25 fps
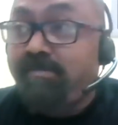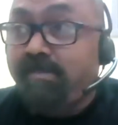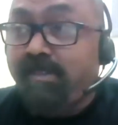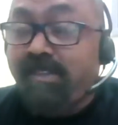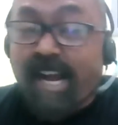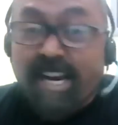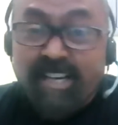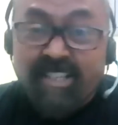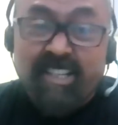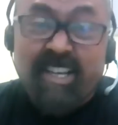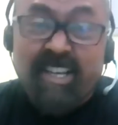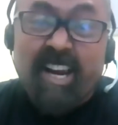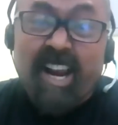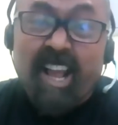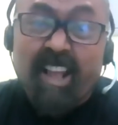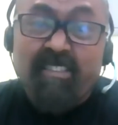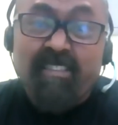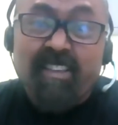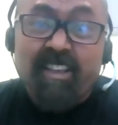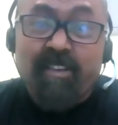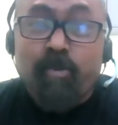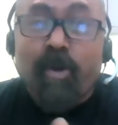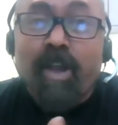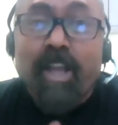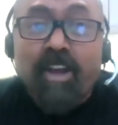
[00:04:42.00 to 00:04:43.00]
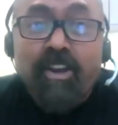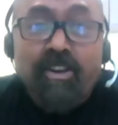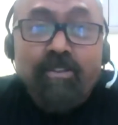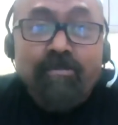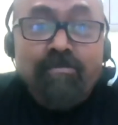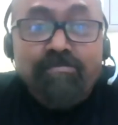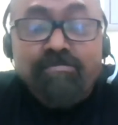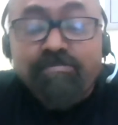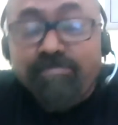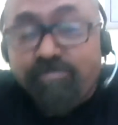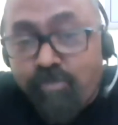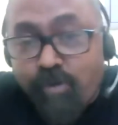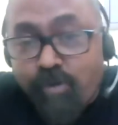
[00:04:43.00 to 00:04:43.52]
That's crazy. Why are
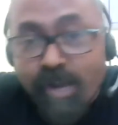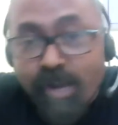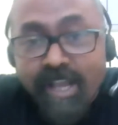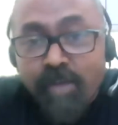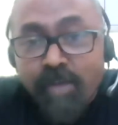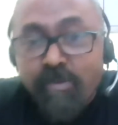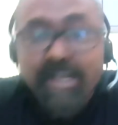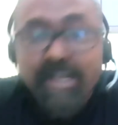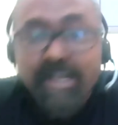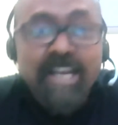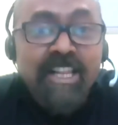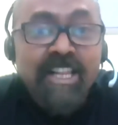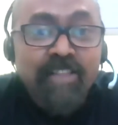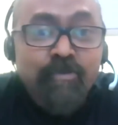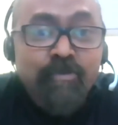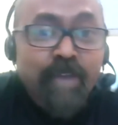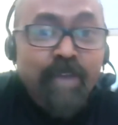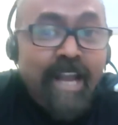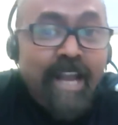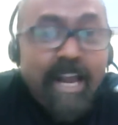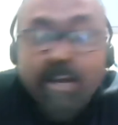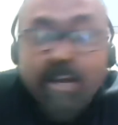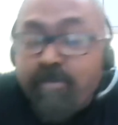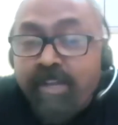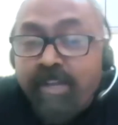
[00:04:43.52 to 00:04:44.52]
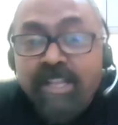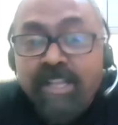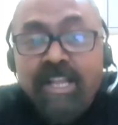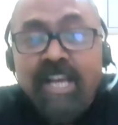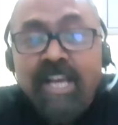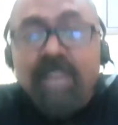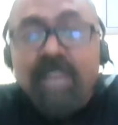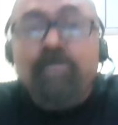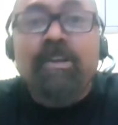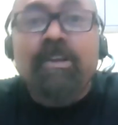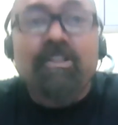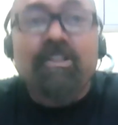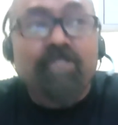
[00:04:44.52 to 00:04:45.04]
we the
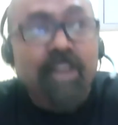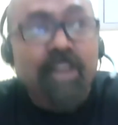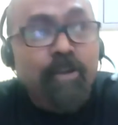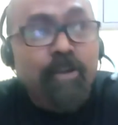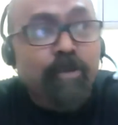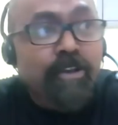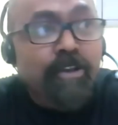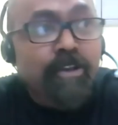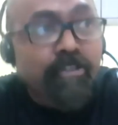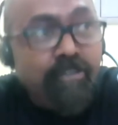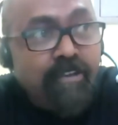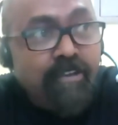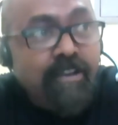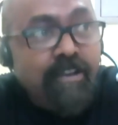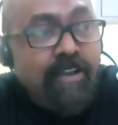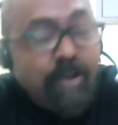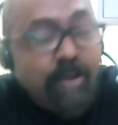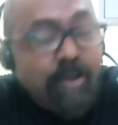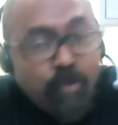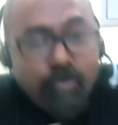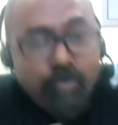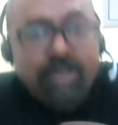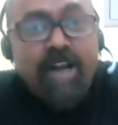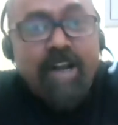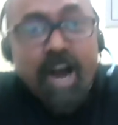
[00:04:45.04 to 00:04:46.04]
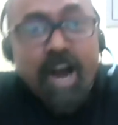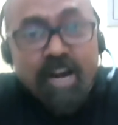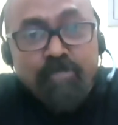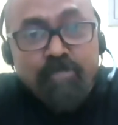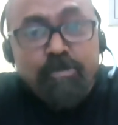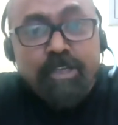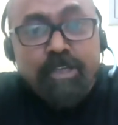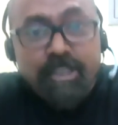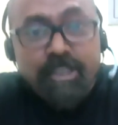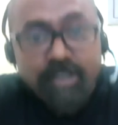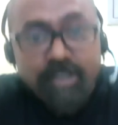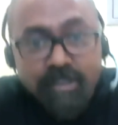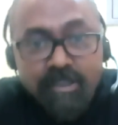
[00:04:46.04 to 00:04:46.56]
enemies anyways? We can't
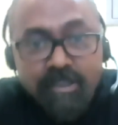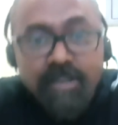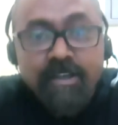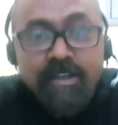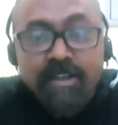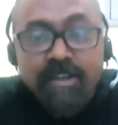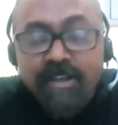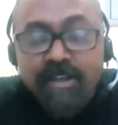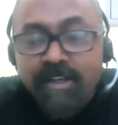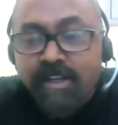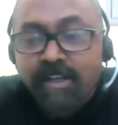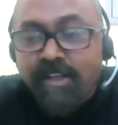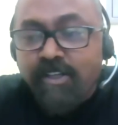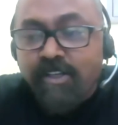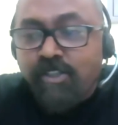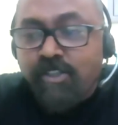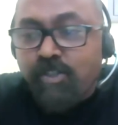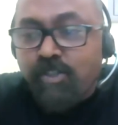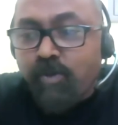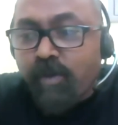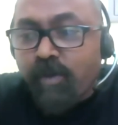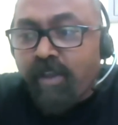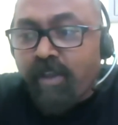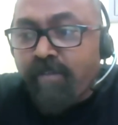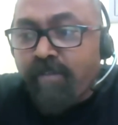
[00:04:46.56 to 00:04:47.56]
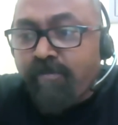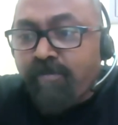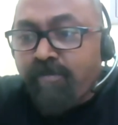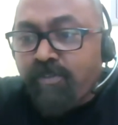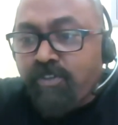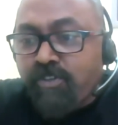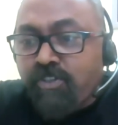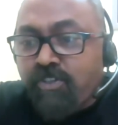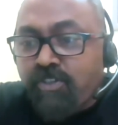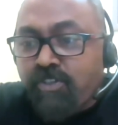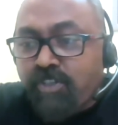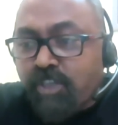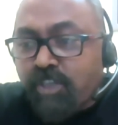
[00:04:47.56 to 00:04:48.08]
be. So if
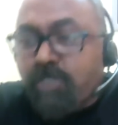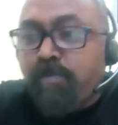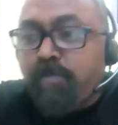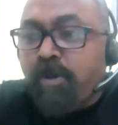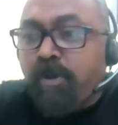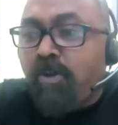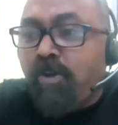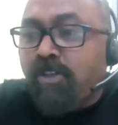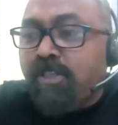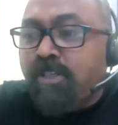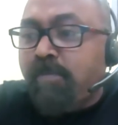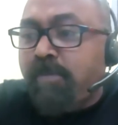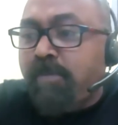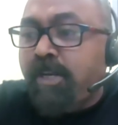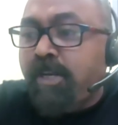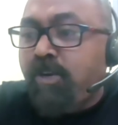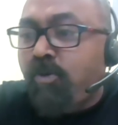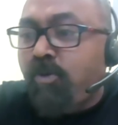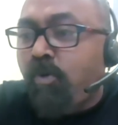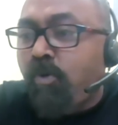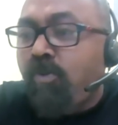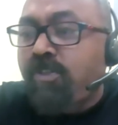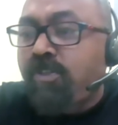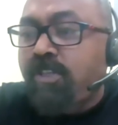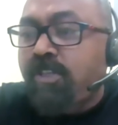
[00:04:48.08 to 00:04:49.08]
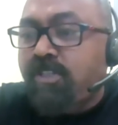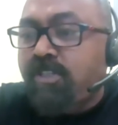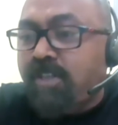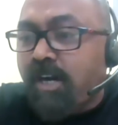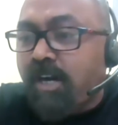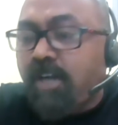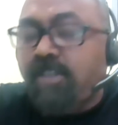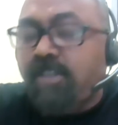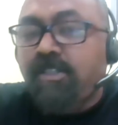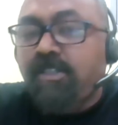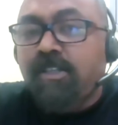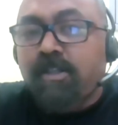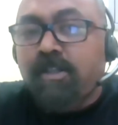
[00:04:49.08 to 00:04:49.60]
just because somebody knows the
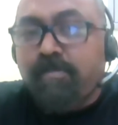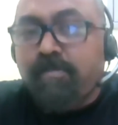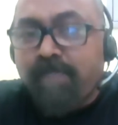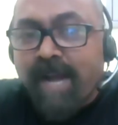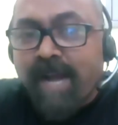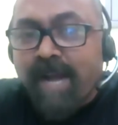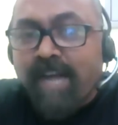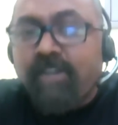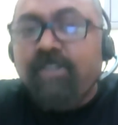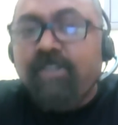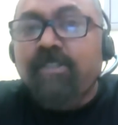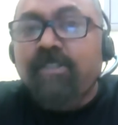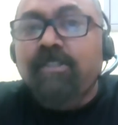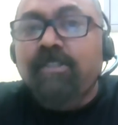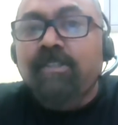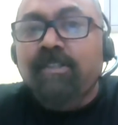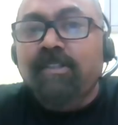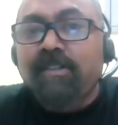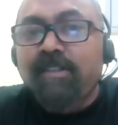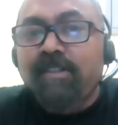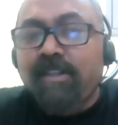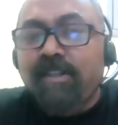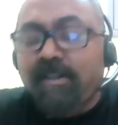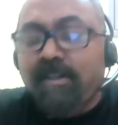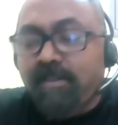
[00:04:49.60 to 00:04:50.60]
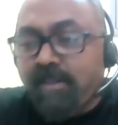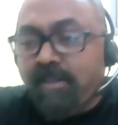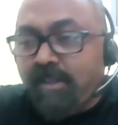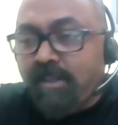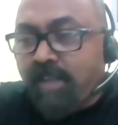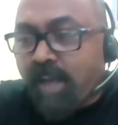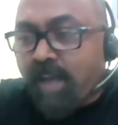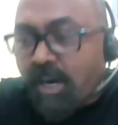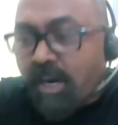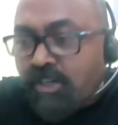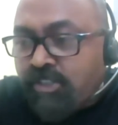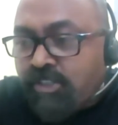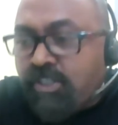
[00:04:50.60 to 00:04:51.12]
structure, the pattern, the
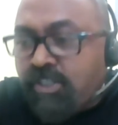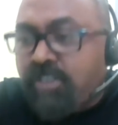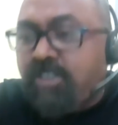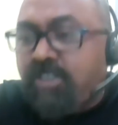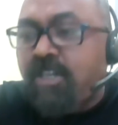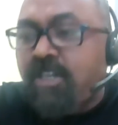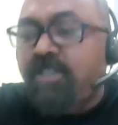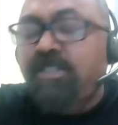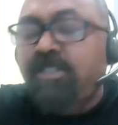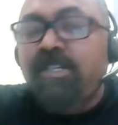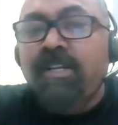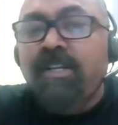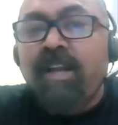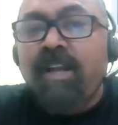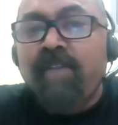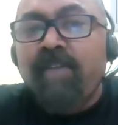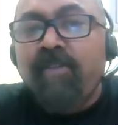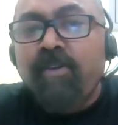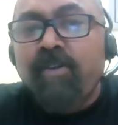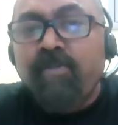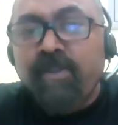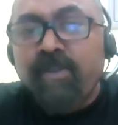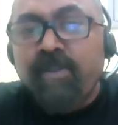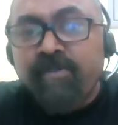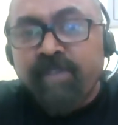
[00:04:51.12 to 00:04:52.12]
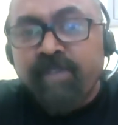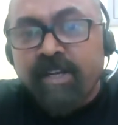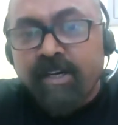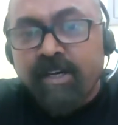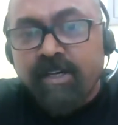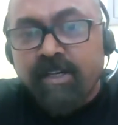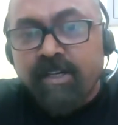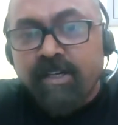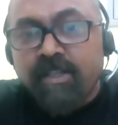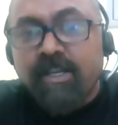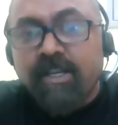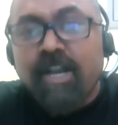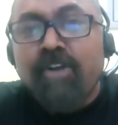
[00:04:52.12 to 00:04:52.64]
consistency and level of
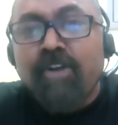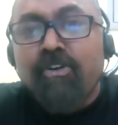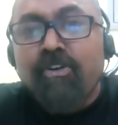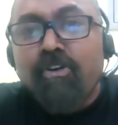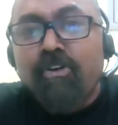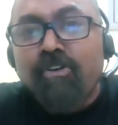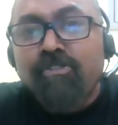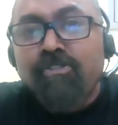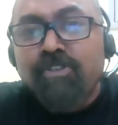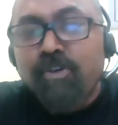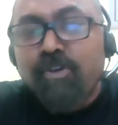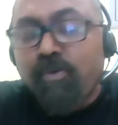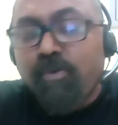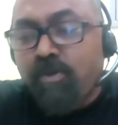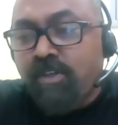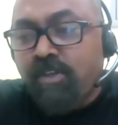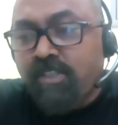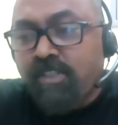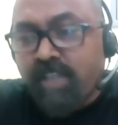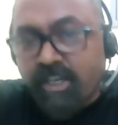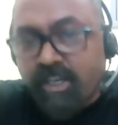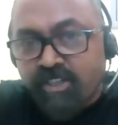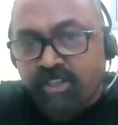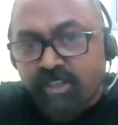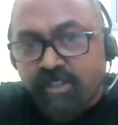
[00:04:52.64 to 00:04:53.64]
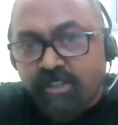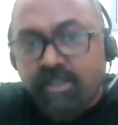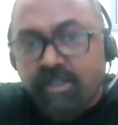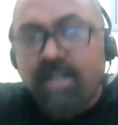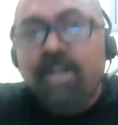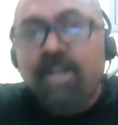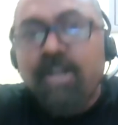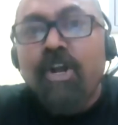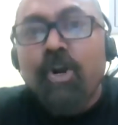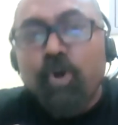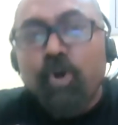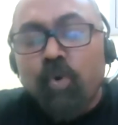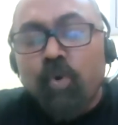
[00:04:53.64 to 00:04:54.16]
difficulty across the whole section,
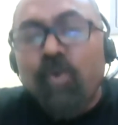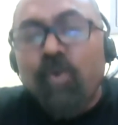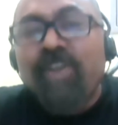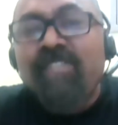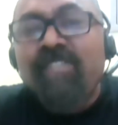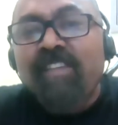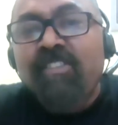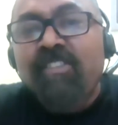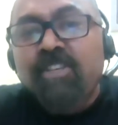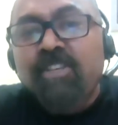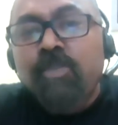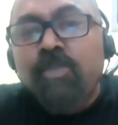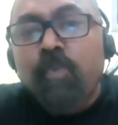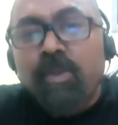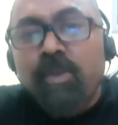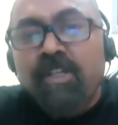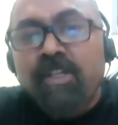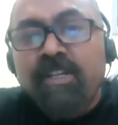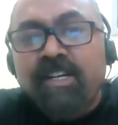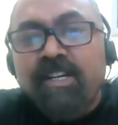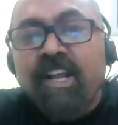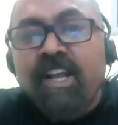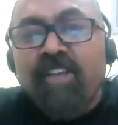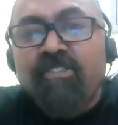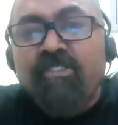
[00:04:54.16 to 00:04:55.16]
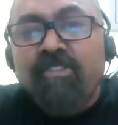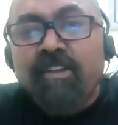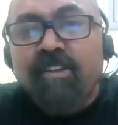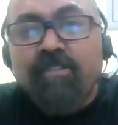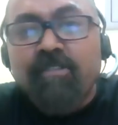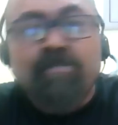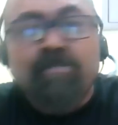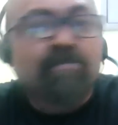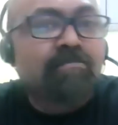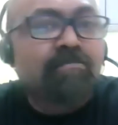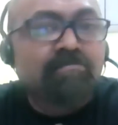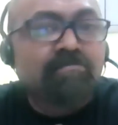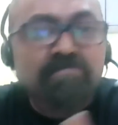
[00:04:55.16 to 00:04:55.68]
knowing that this is what the test is,
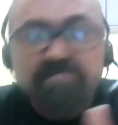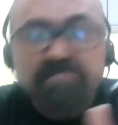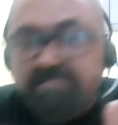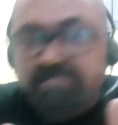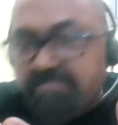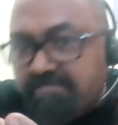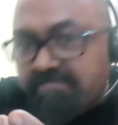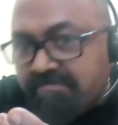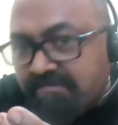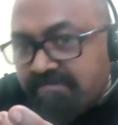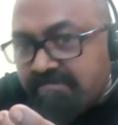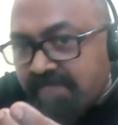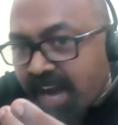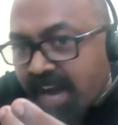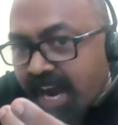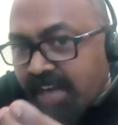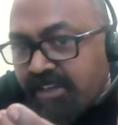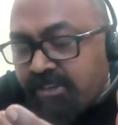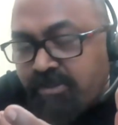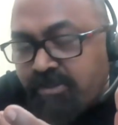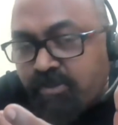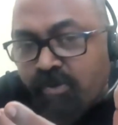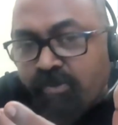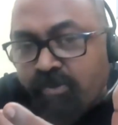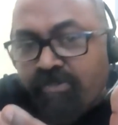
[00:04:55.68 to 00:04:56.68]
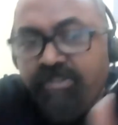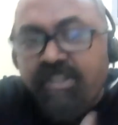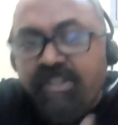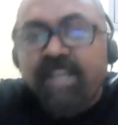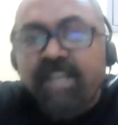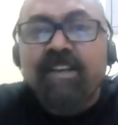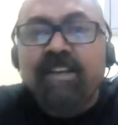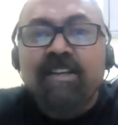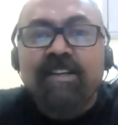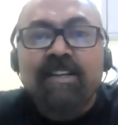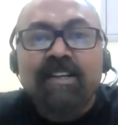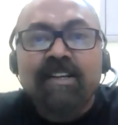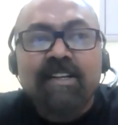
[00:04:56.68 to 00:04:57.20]
I don't
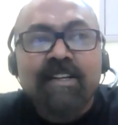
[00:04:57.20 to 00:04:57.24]
think